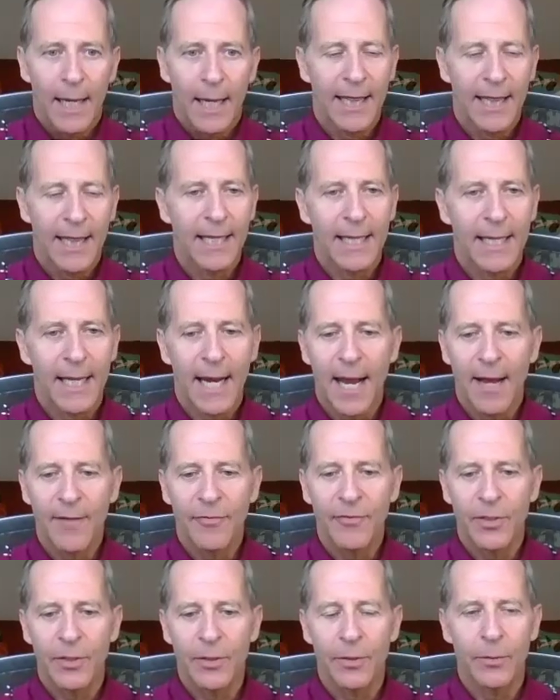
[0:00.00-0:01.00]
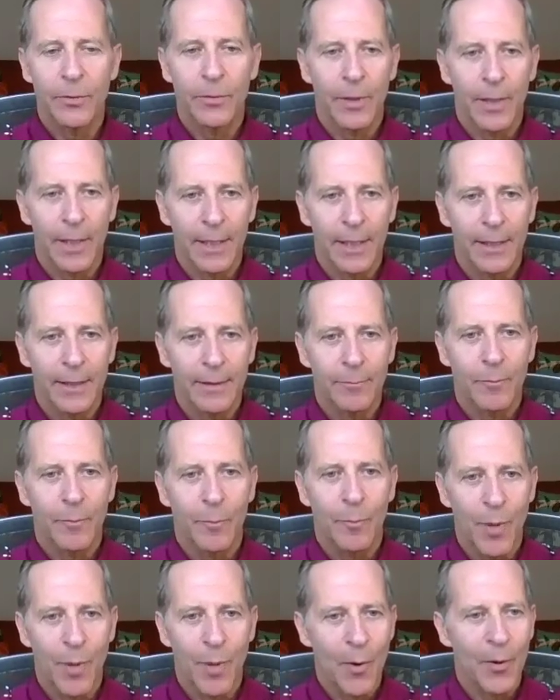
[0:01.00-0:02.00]
I think they have to
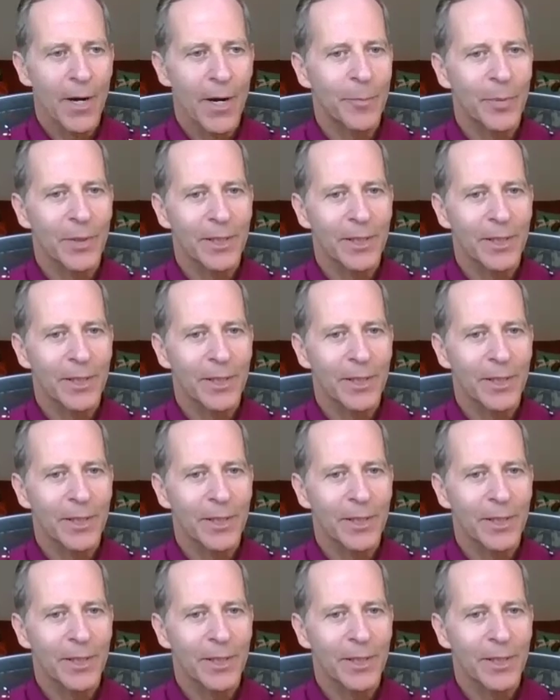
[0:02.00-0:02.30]
bone up